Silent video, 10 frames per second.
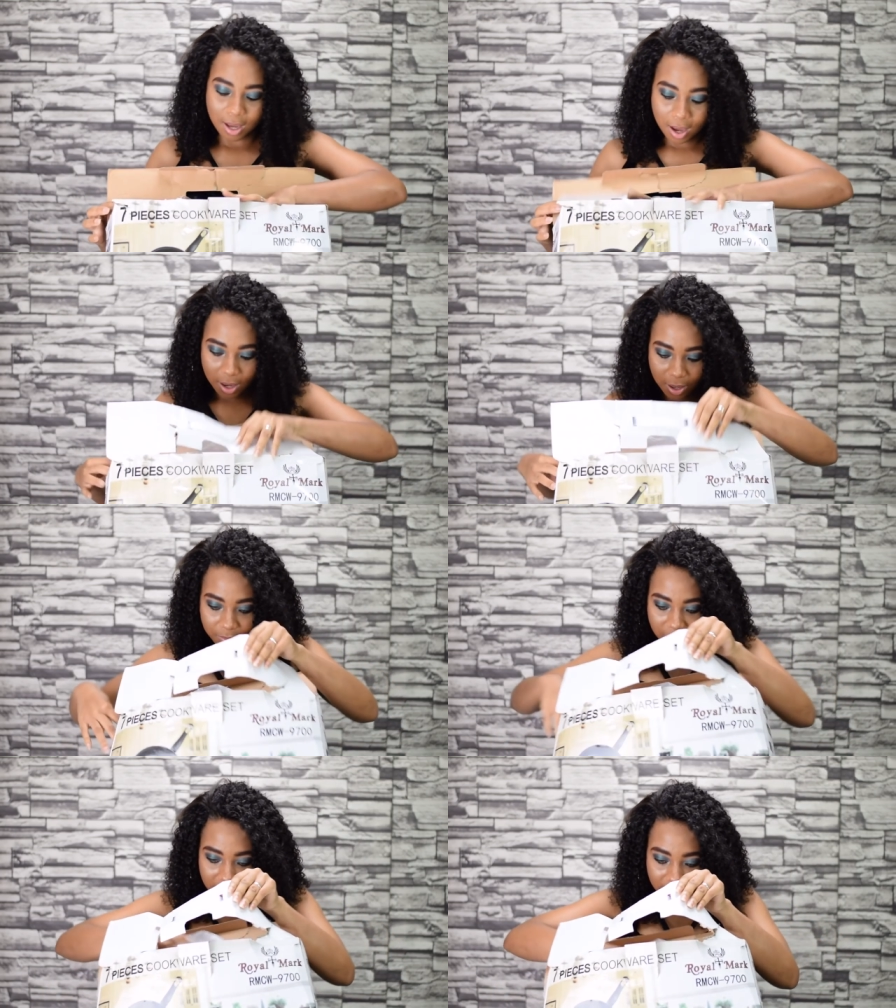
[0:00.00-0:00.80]

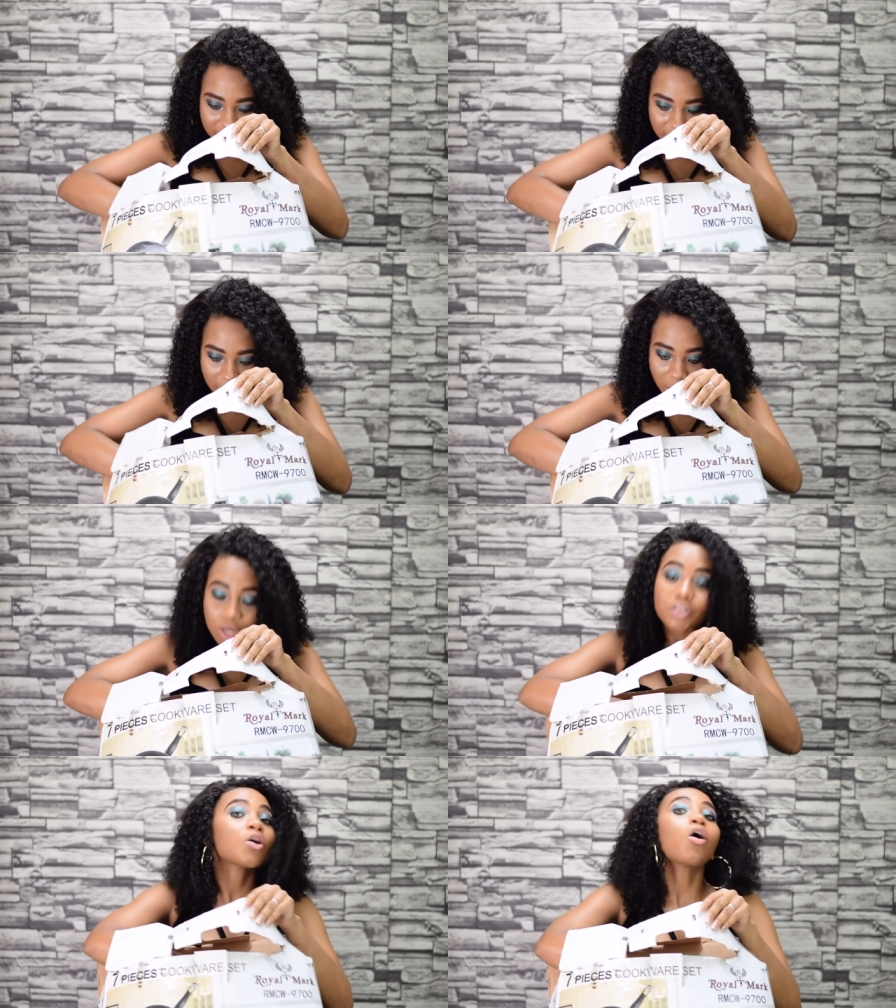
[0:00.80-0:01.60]
Um, anything
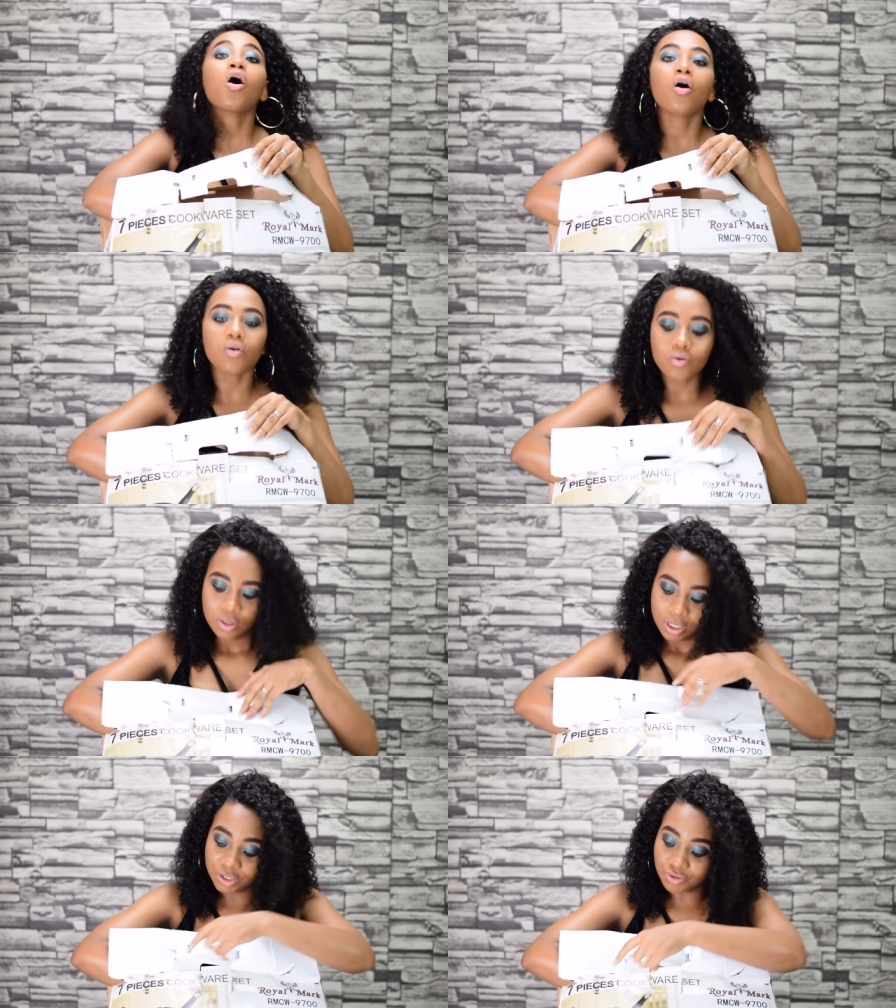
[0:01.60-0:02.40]
else? Oh,
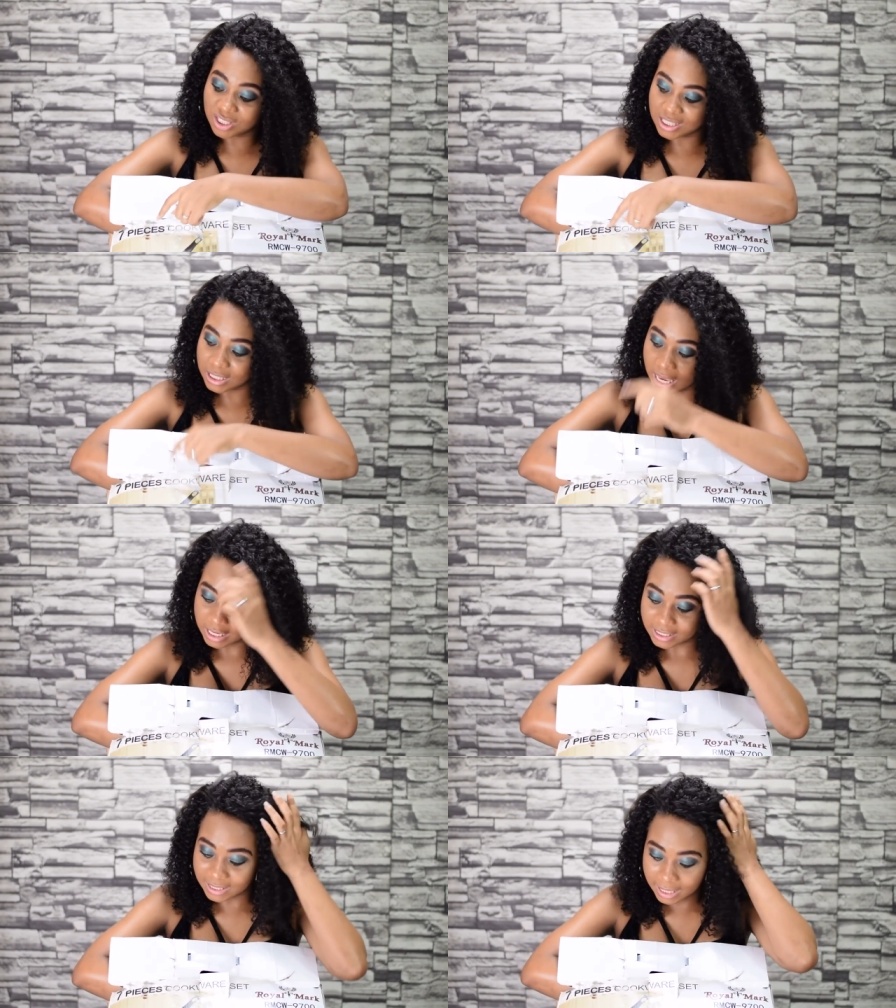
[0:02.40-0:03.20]
it's written here
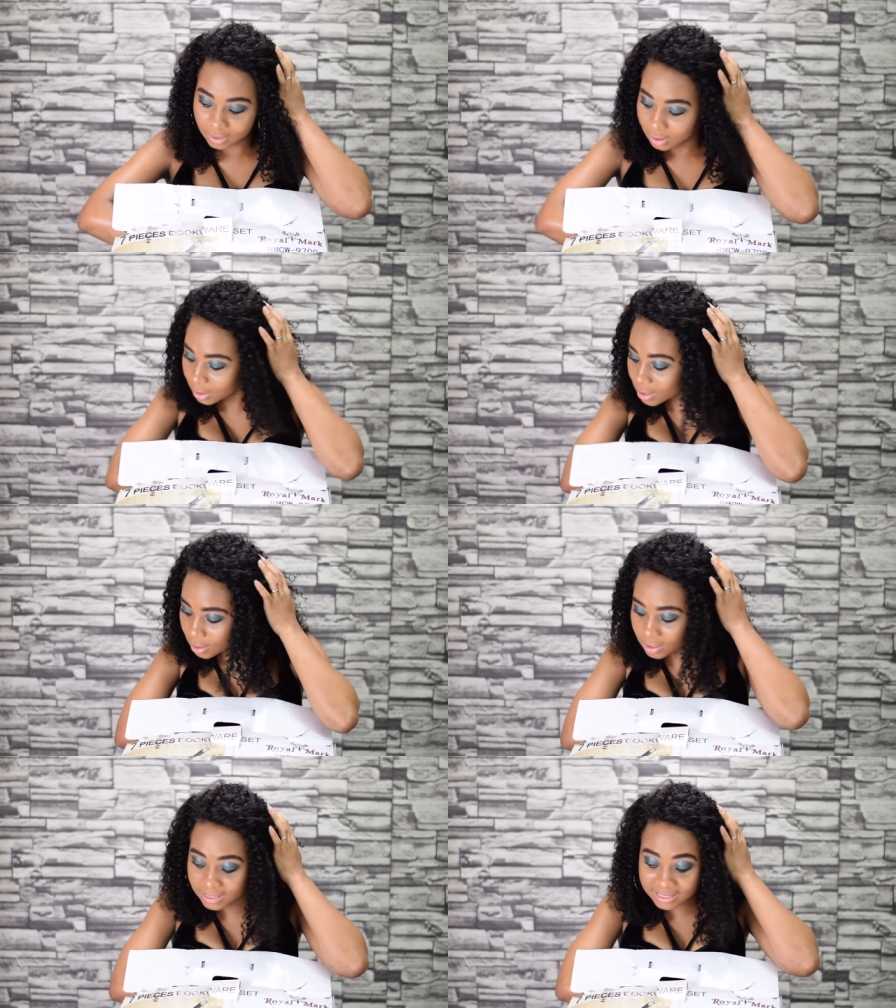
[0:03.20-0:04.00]
a set
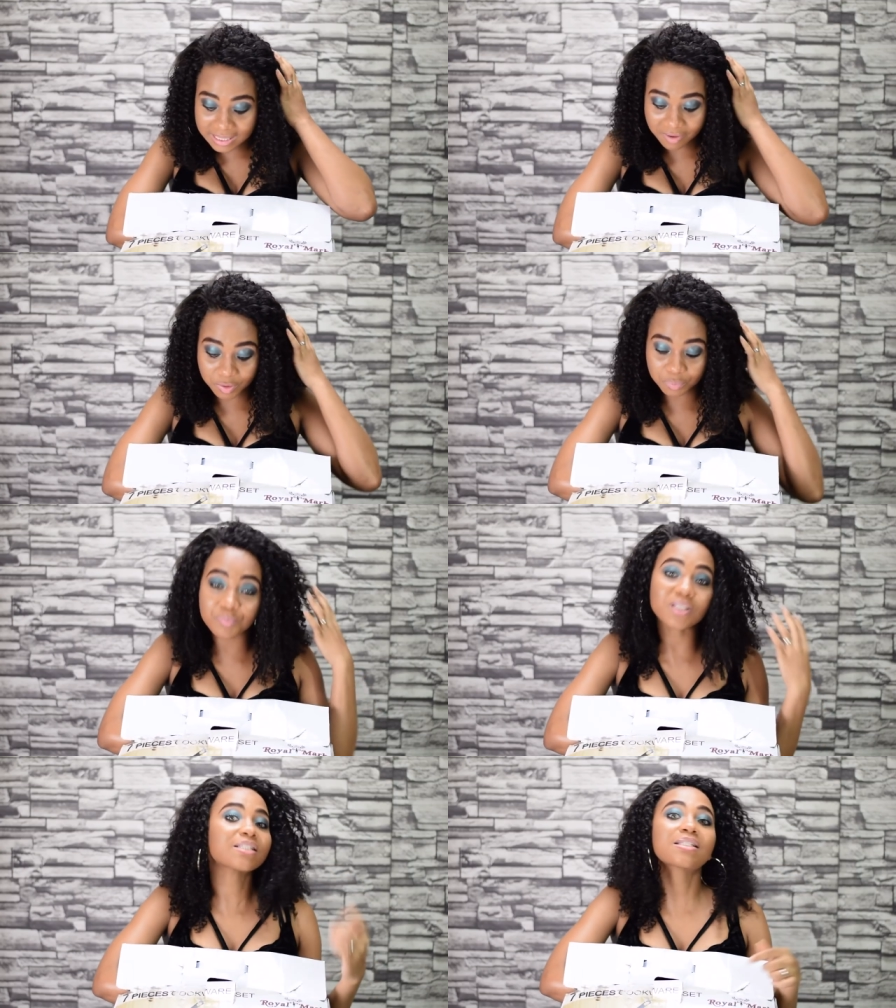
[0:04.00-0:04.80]
seven
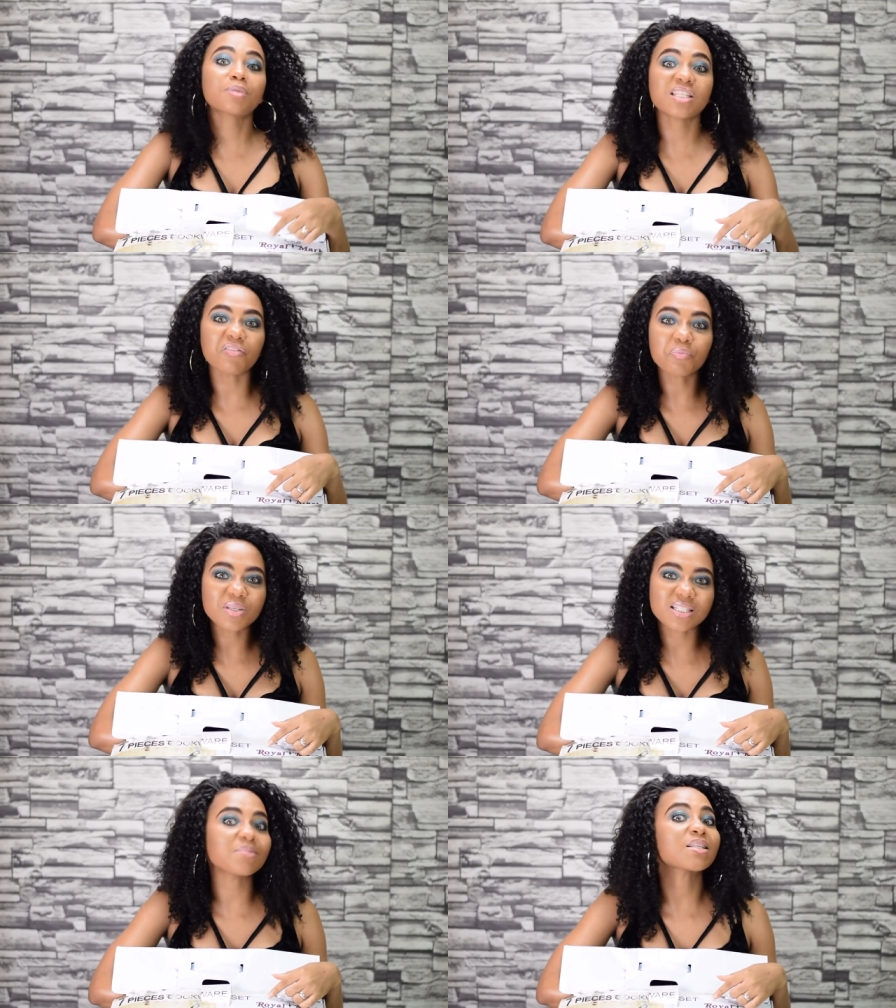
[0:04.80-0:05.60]
piece, seven
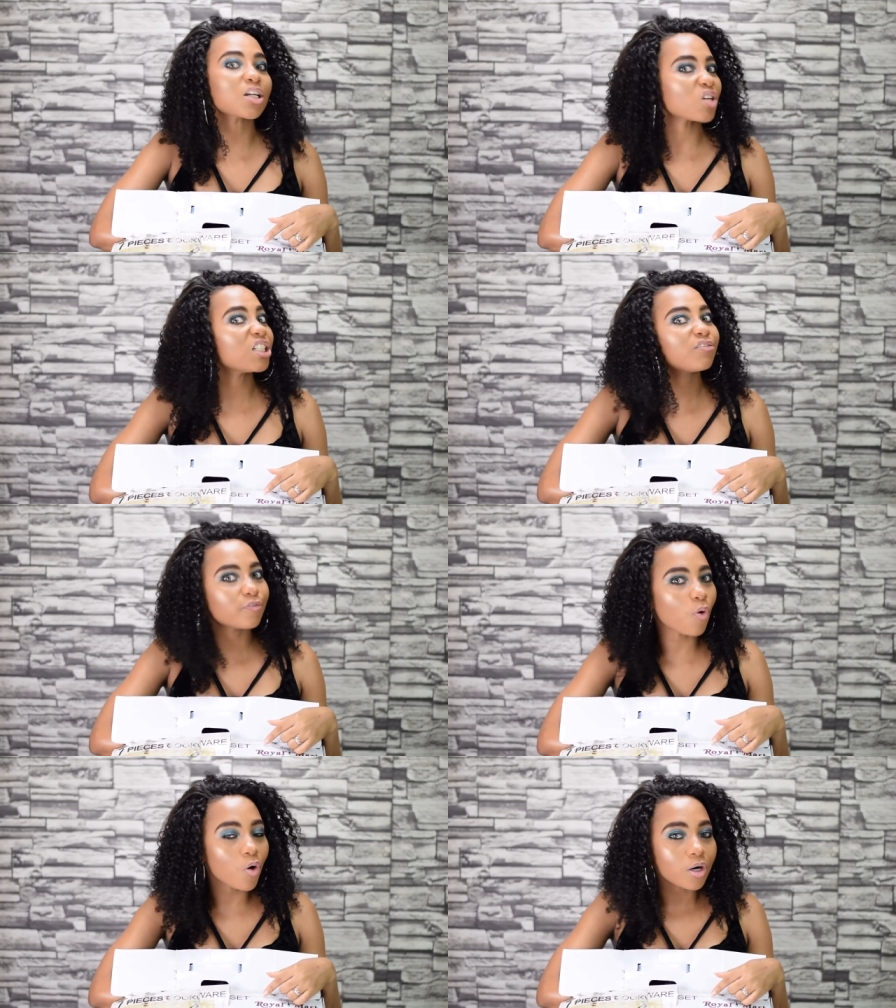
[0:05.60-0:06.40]
pieces is actually
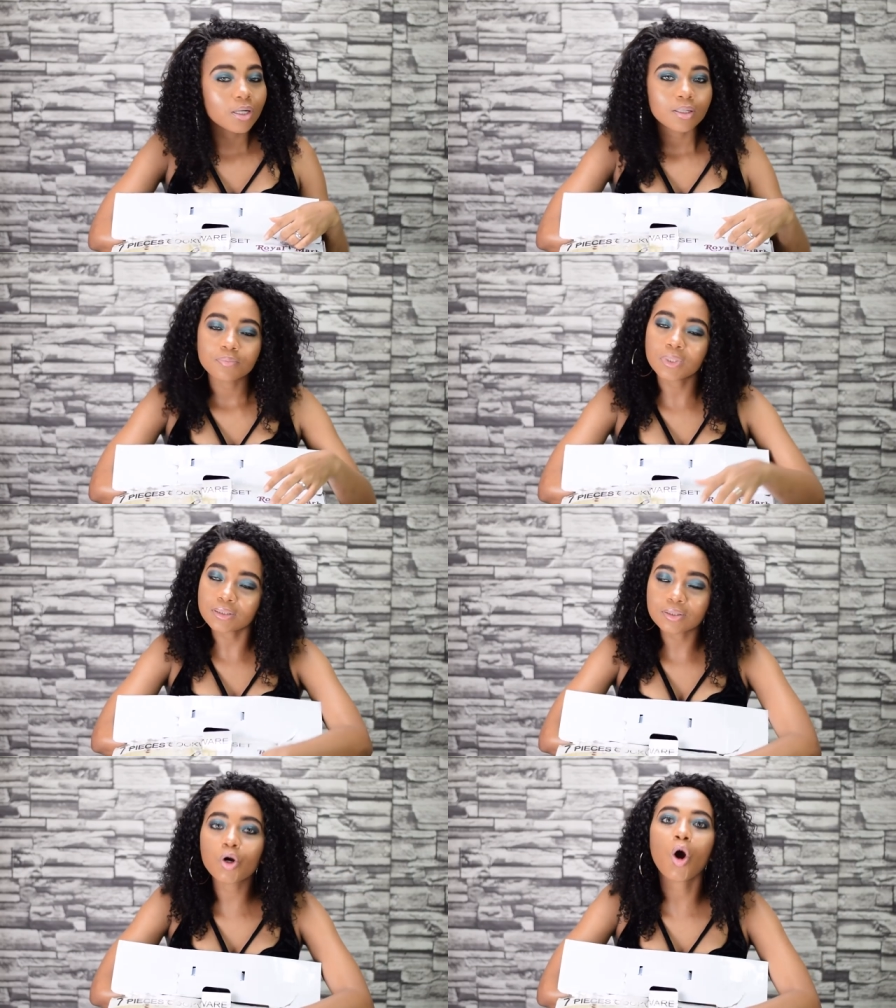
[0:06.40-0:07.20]
four, but
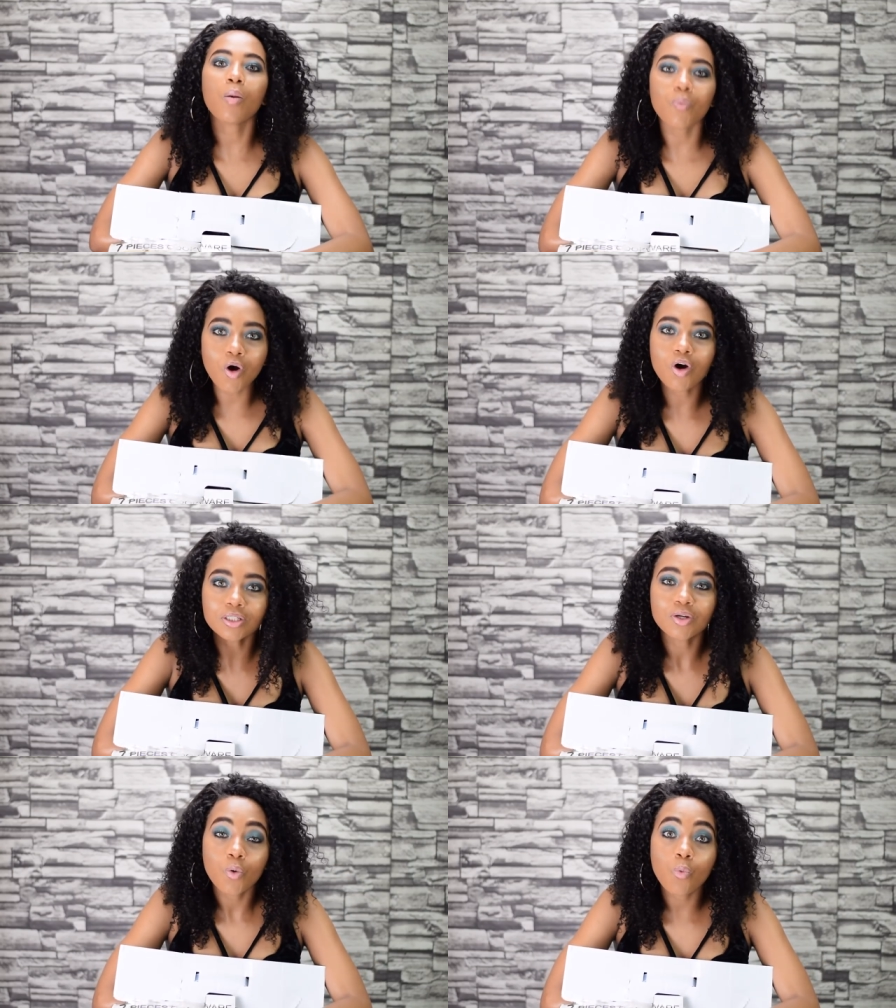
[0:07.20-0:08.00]
come on.